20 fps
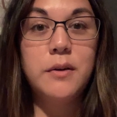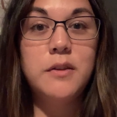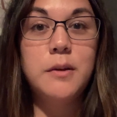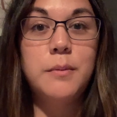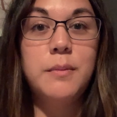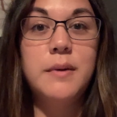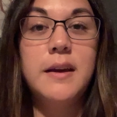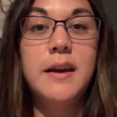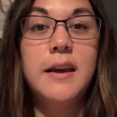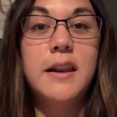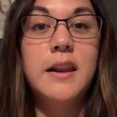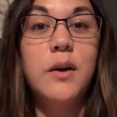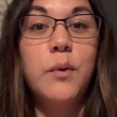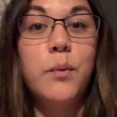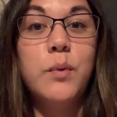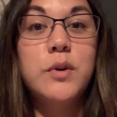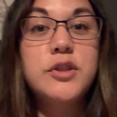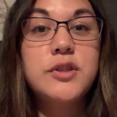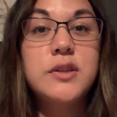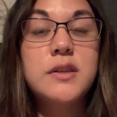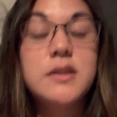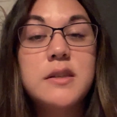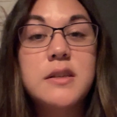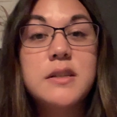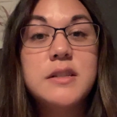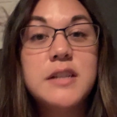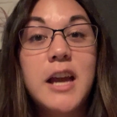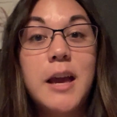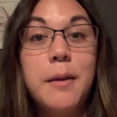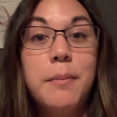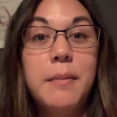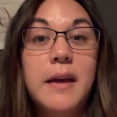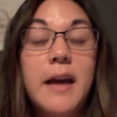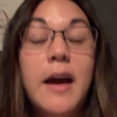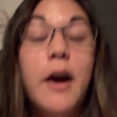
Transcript: in the beginning was just the timing,